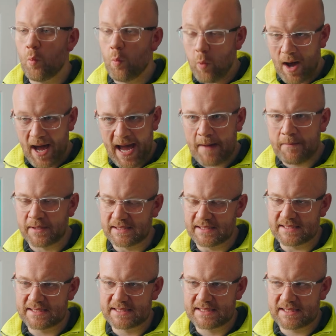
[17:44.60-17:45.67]
What
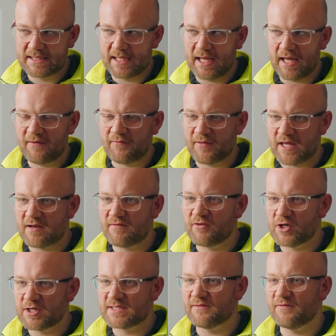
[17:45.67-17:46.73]
happens if the
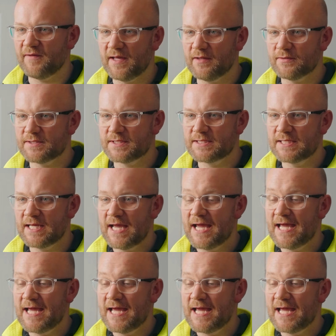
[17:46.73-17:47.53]
inverter fails?